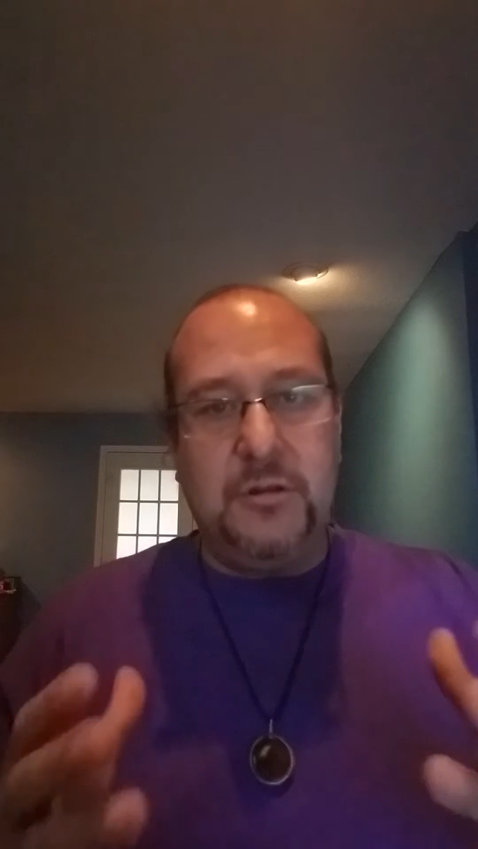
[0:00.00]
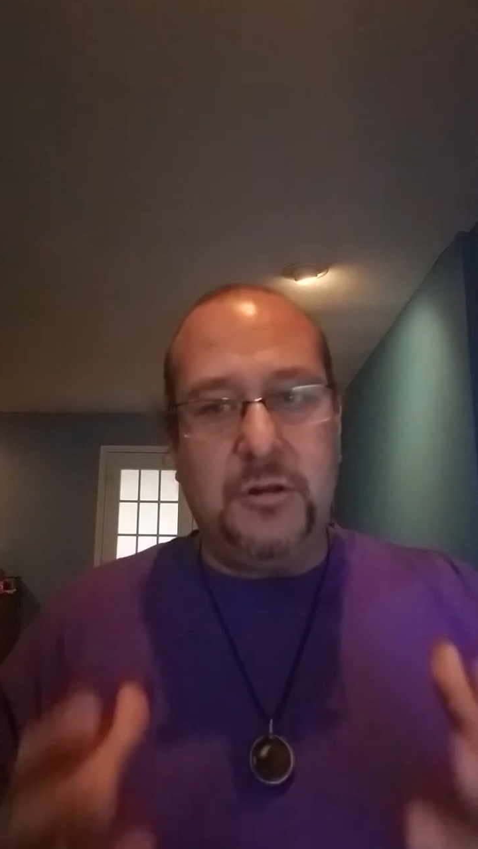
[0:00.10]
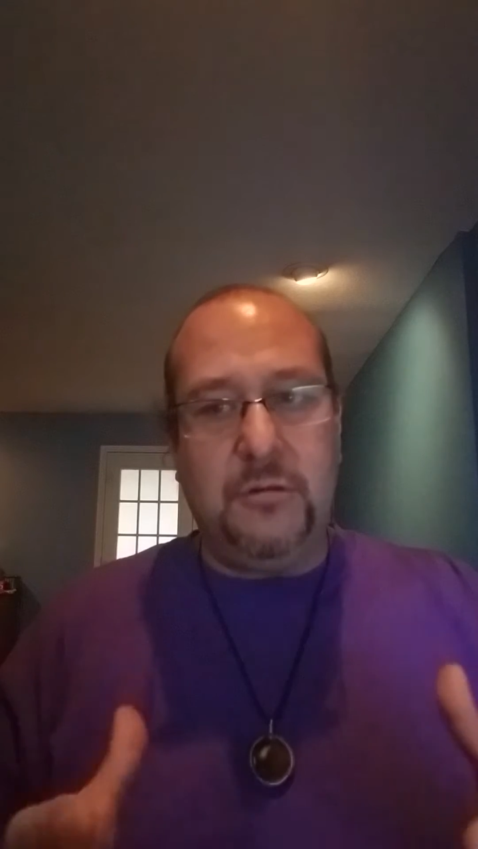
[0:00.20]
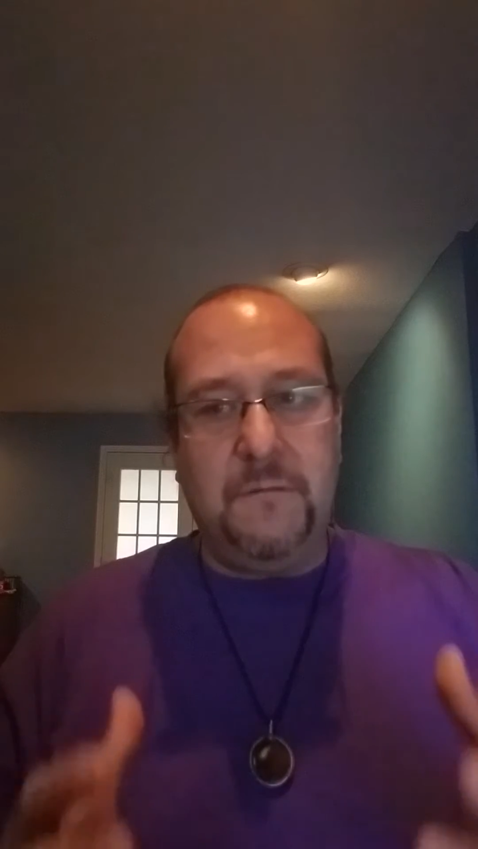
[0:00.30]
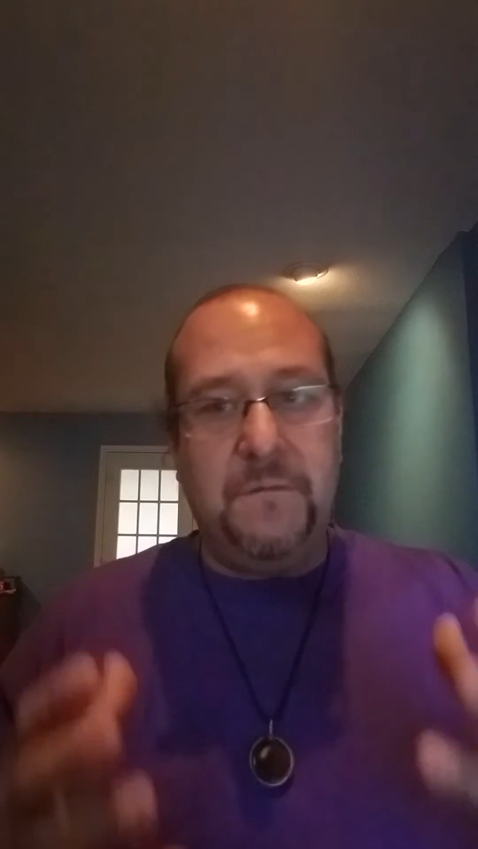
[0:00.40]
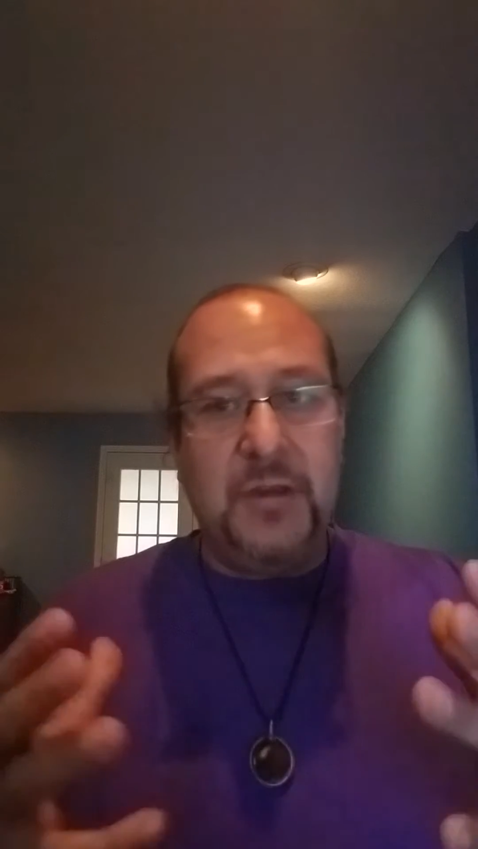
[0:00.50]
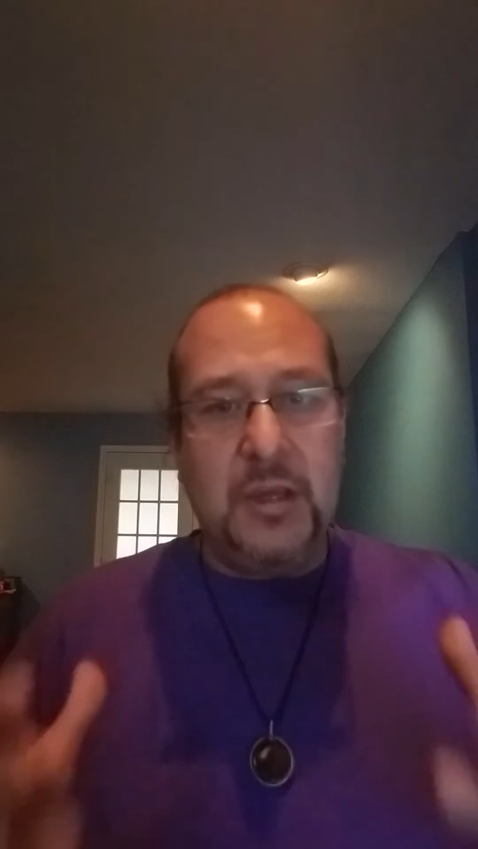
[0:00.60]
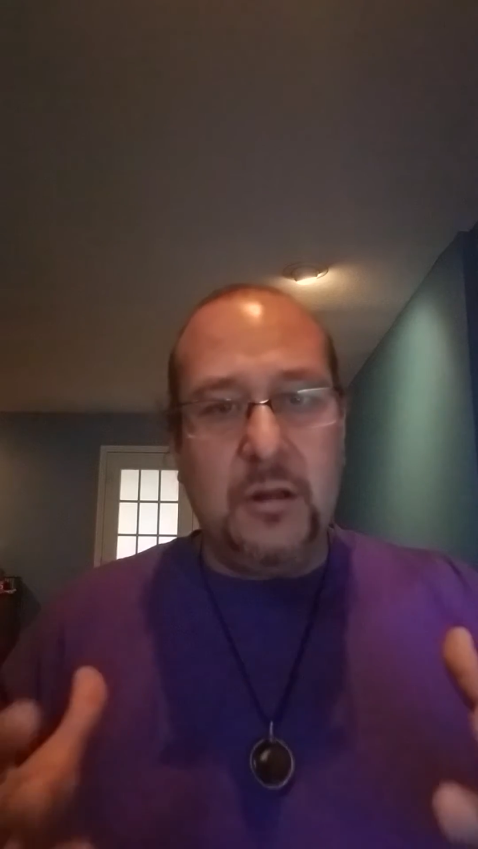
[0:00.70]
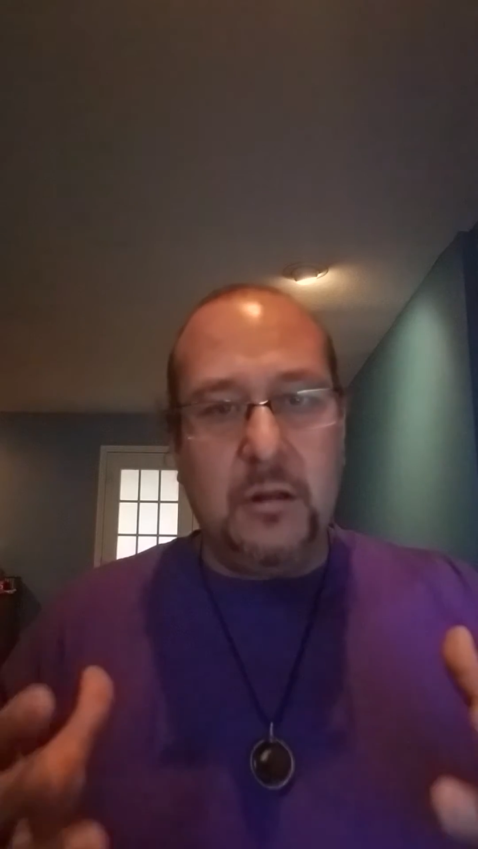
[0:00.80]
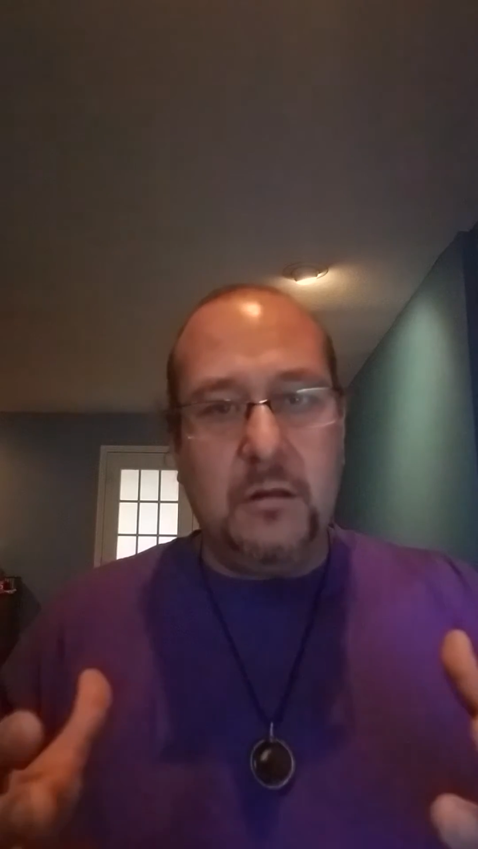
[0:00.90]
to
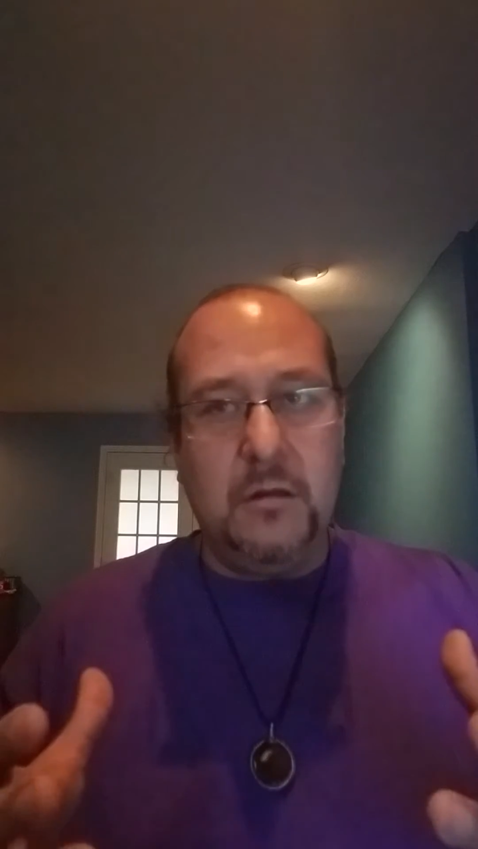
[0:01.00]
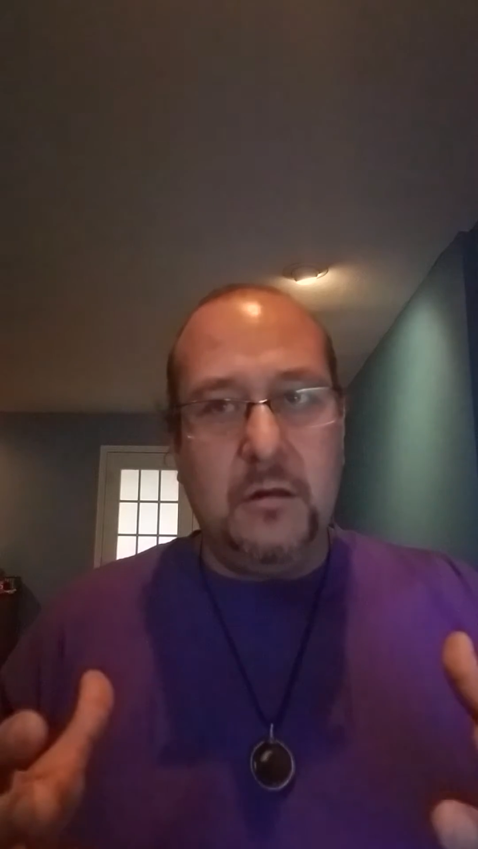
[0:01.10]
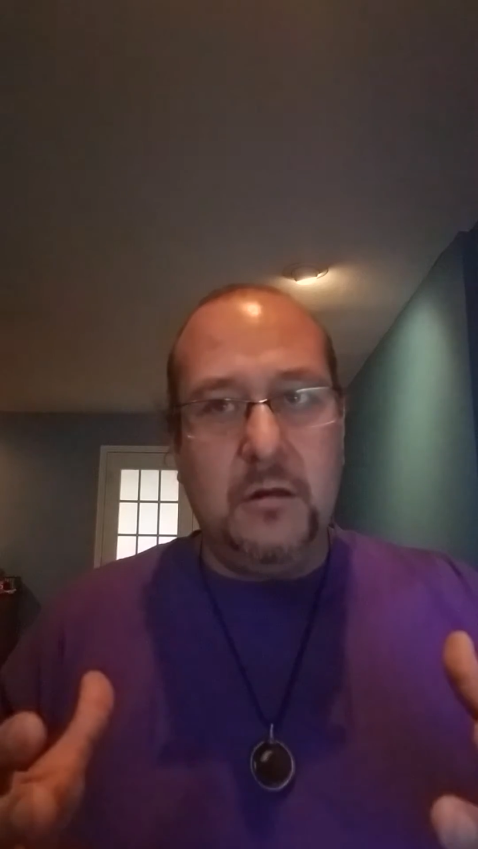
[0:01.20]
feel